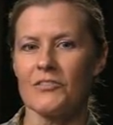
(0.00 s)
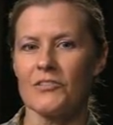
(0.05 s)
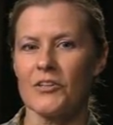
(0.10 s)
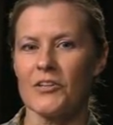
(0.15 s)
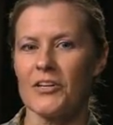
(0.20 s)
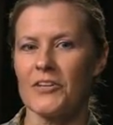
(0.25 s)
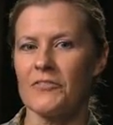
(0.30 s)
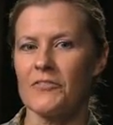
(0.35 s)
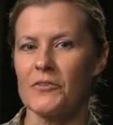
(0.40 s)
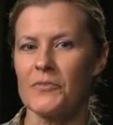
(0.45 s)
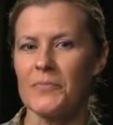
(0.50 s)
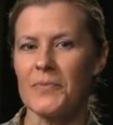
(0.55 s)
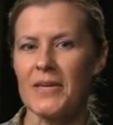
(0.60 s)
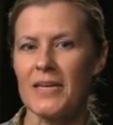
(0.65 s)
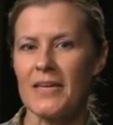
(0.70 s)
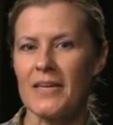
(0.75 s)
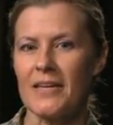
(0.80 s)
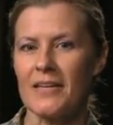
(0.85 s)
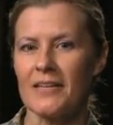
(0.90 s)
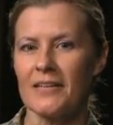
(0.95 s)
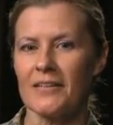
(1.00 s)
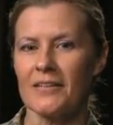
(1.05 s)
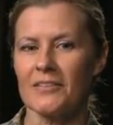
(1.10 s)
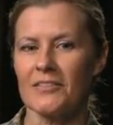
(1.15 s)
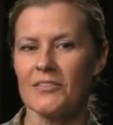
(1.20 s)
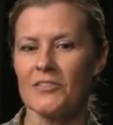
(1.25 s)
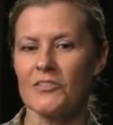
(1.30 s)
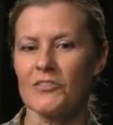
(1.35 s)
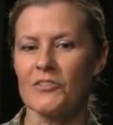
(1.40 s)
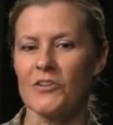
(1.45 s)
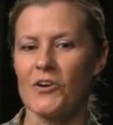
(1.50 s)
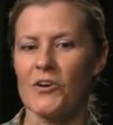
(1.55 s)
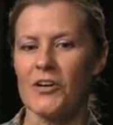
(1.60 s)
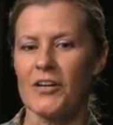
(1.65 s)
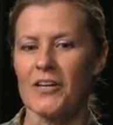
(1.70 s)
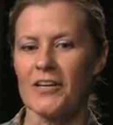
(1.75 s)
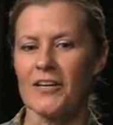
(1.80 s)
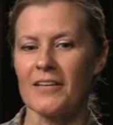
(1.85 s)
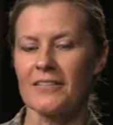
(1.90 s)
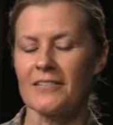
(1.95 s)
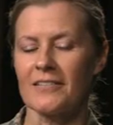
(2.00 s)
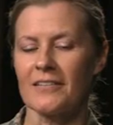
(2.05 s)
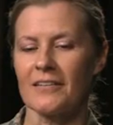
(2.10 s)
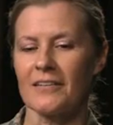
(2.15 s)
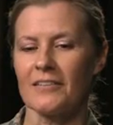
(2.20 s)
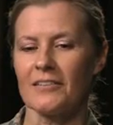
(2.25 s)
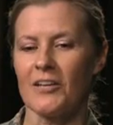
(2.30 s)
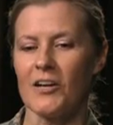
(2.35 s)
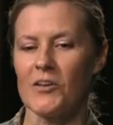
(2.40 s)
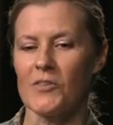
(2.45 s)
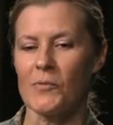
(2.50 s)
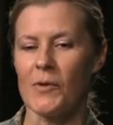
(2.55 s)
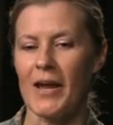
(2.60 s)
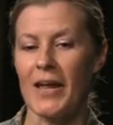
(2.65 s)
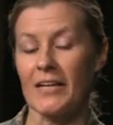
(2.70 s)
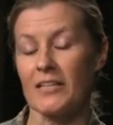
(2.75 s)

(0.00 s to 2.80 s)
journey for me started as along the way.